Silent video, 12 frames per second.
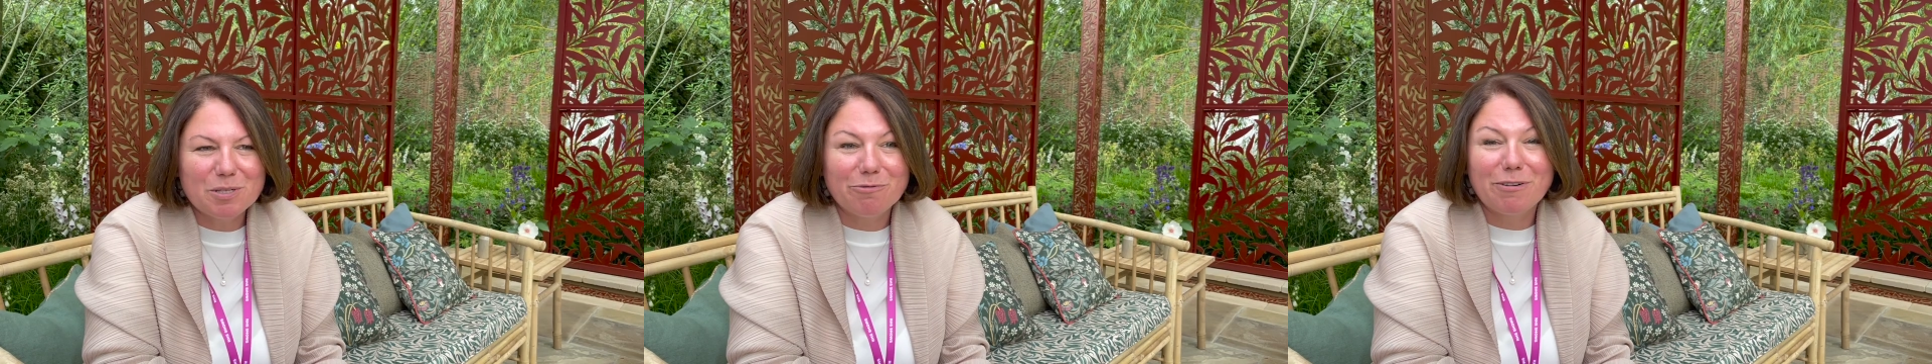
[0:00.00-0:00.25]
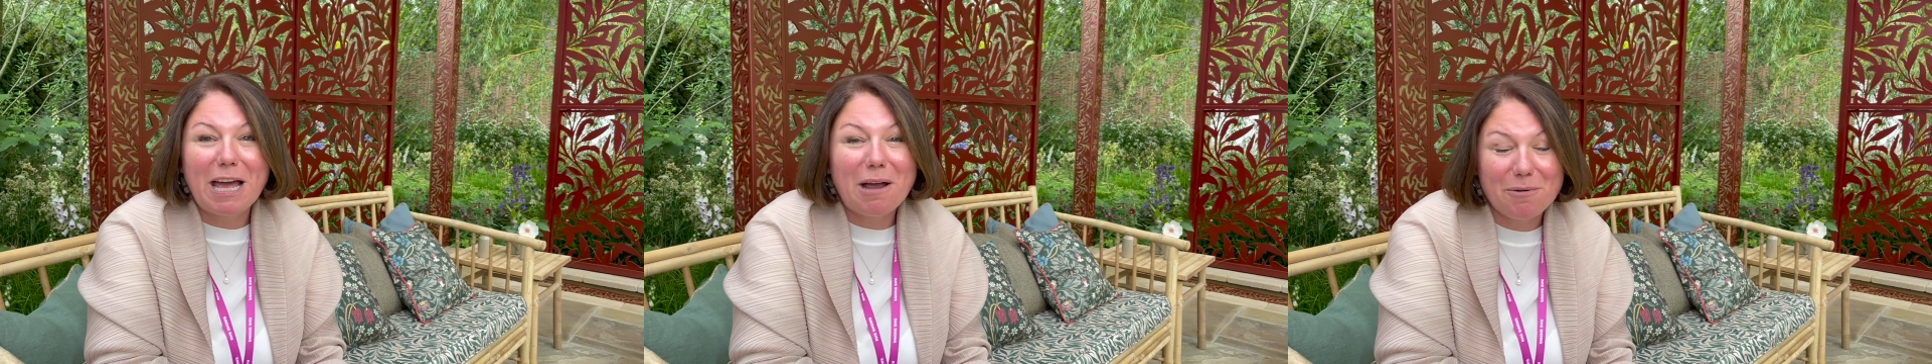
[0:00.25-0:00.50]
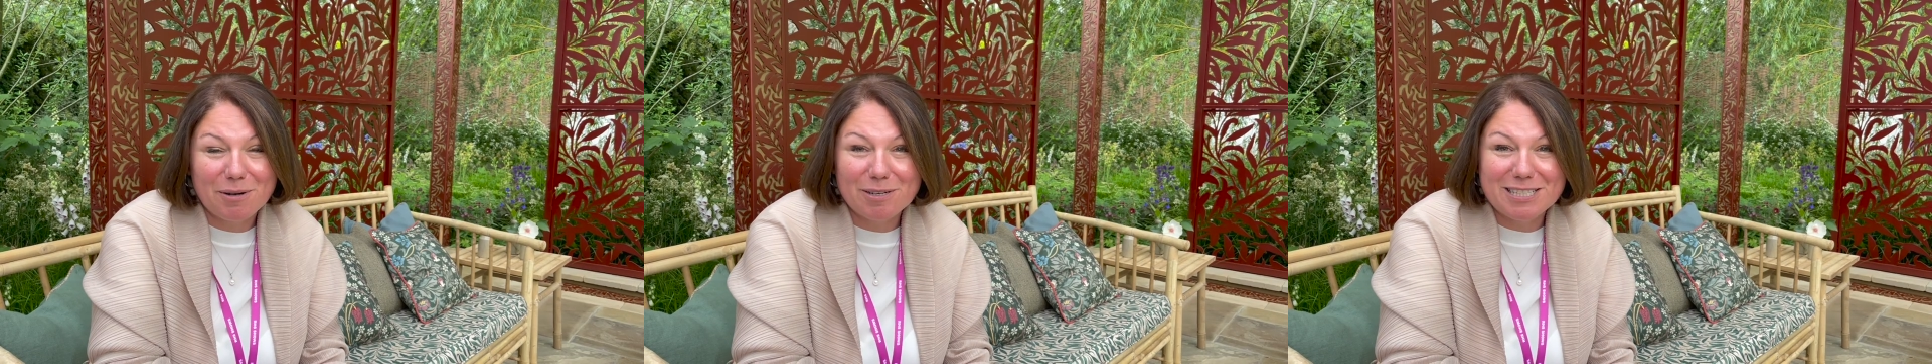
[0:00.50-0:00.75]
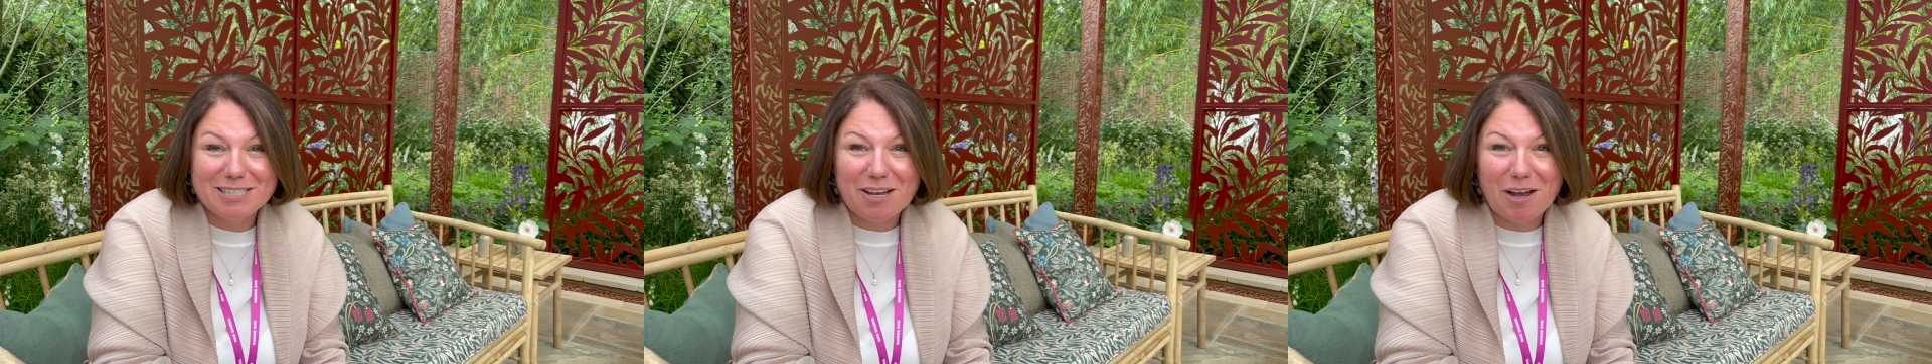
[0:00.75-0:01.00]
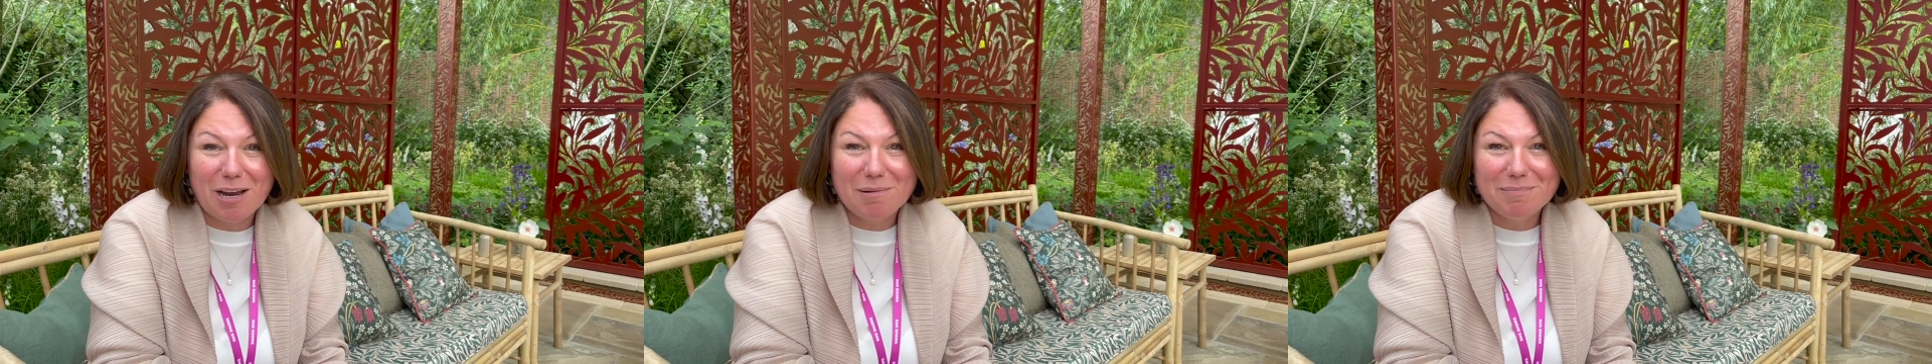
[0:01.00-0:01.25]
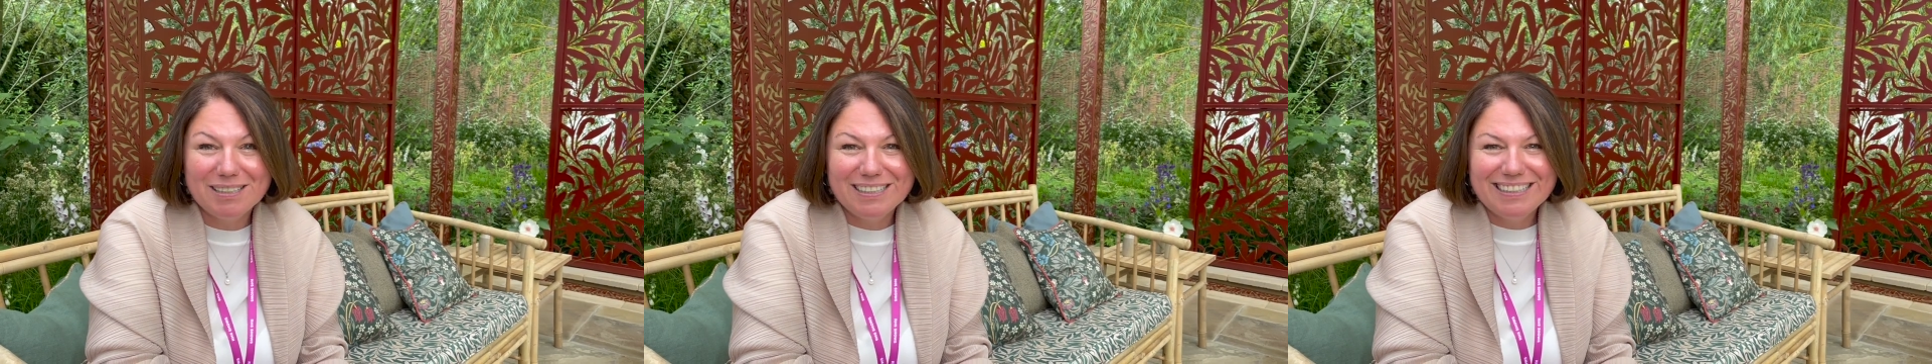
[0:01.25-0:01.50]
to flower at the
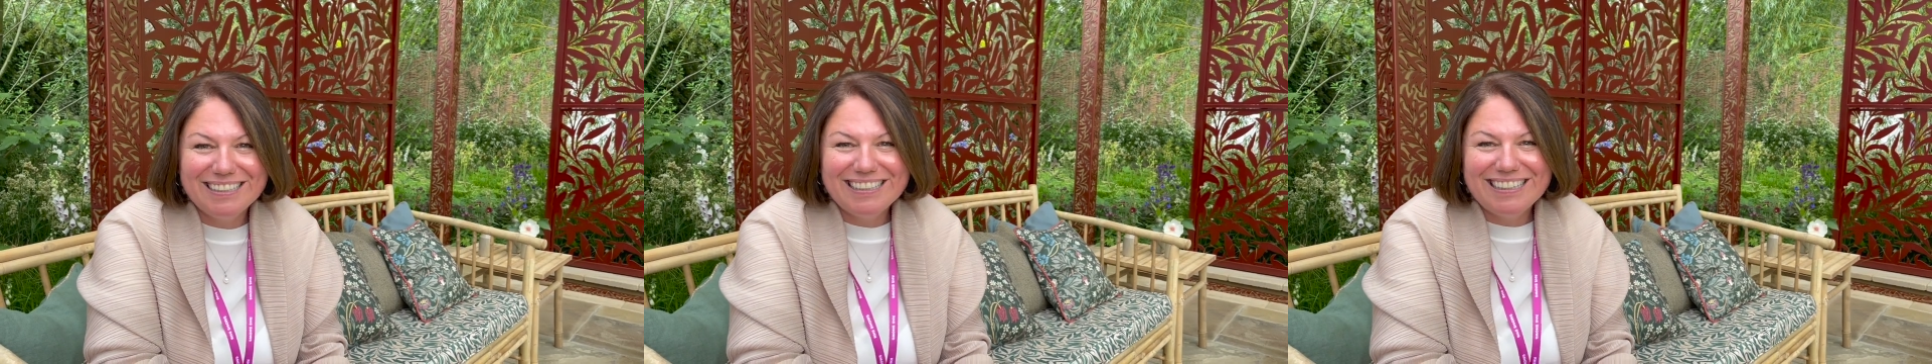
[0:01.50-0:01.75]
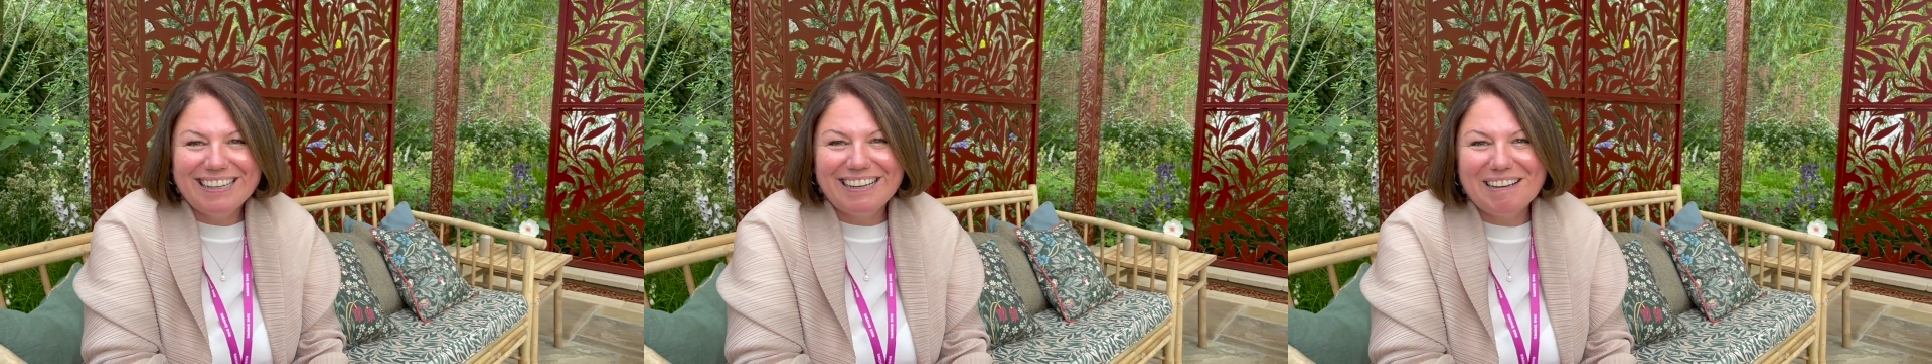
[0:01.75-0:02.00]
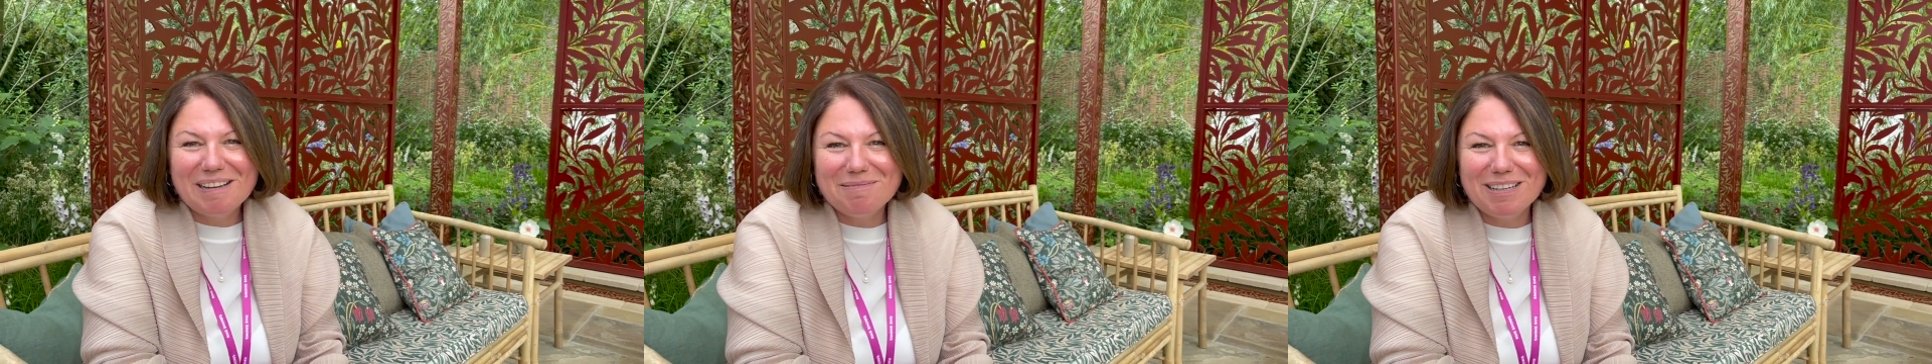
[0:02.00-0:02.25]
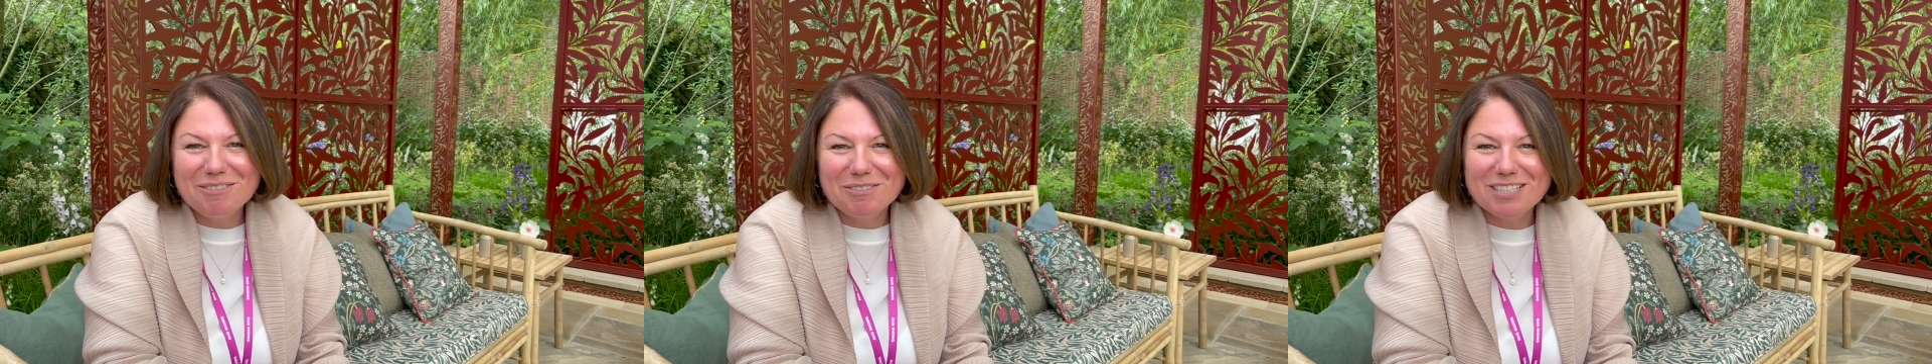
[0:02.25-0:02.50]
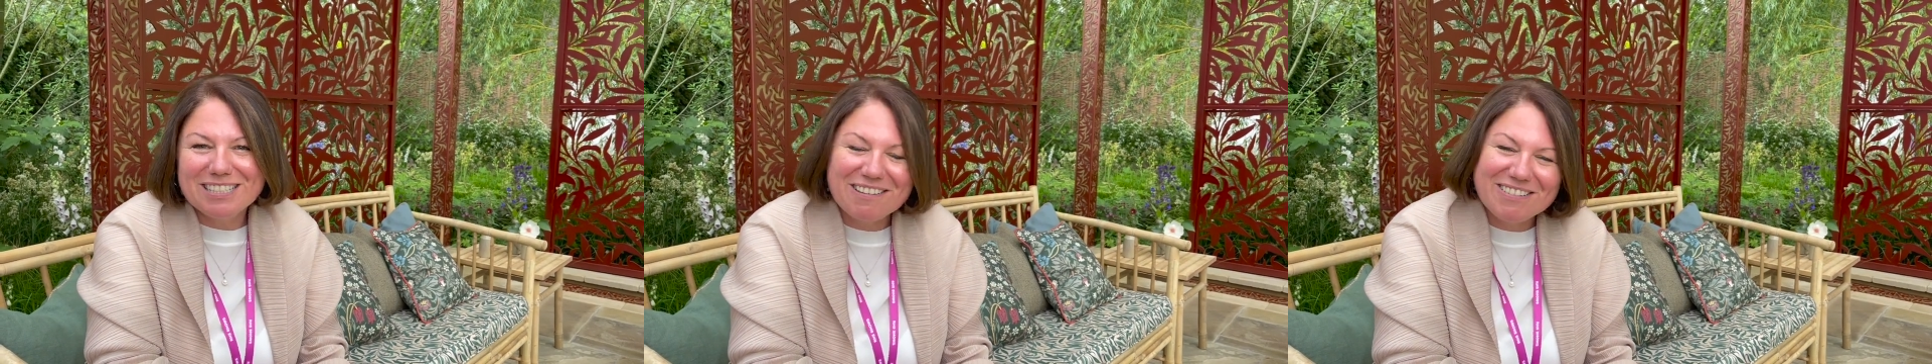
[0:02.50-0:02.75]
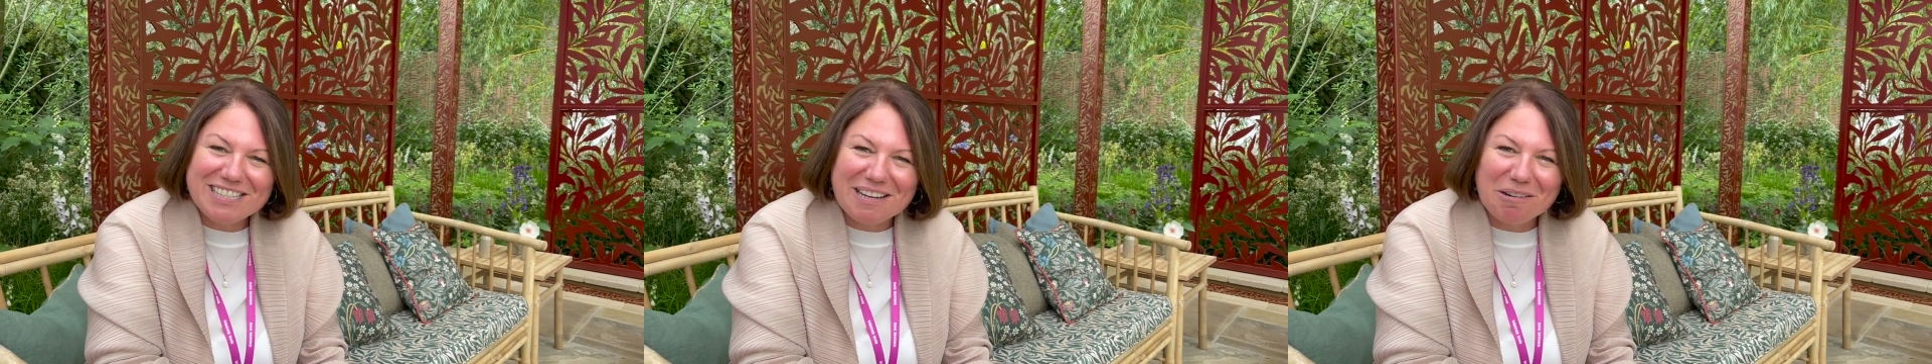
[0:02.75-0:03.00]
time um, in order to
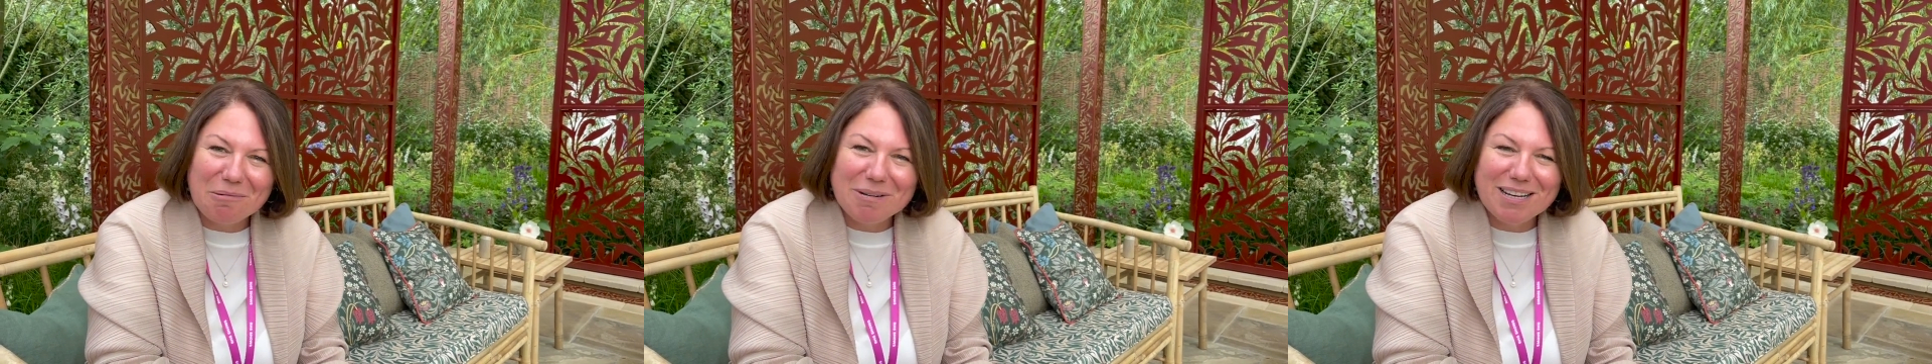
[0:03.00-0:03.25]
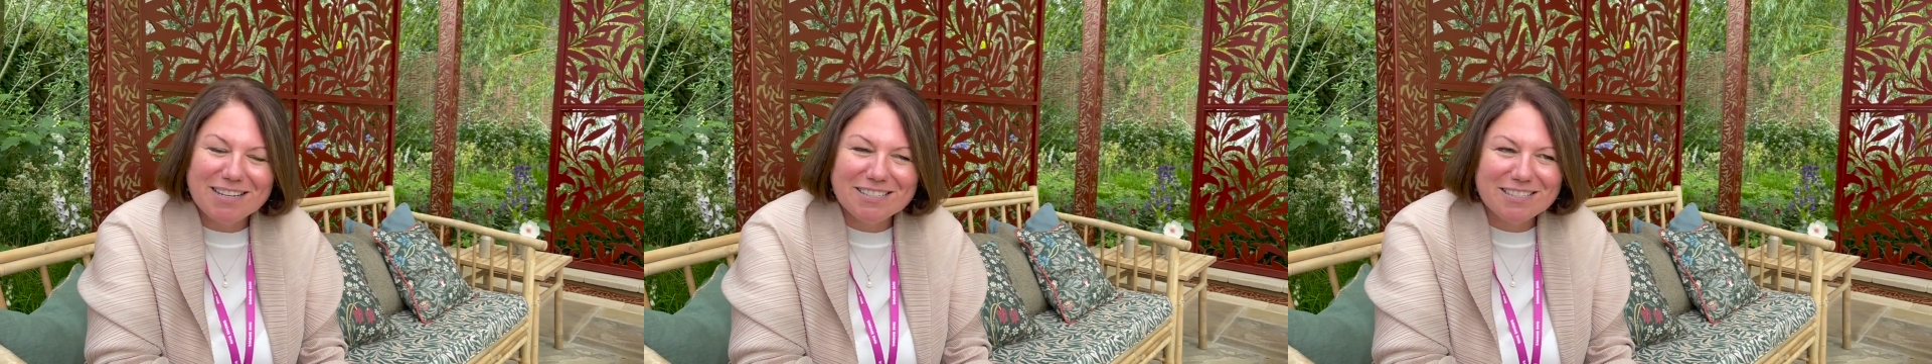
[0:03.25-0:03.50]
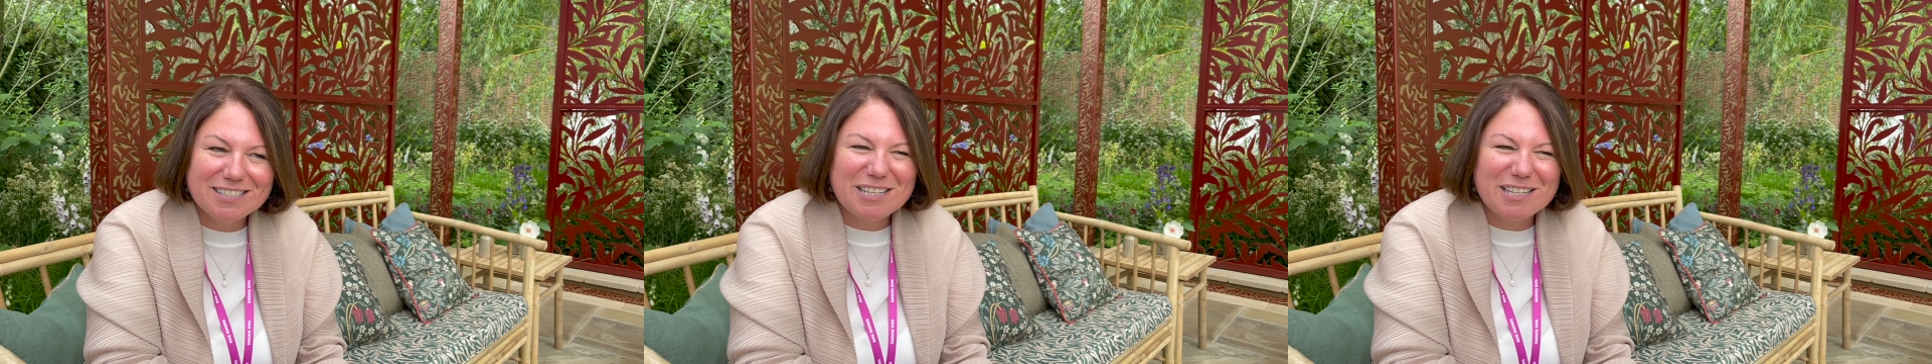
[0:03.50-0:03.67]
give us that combination.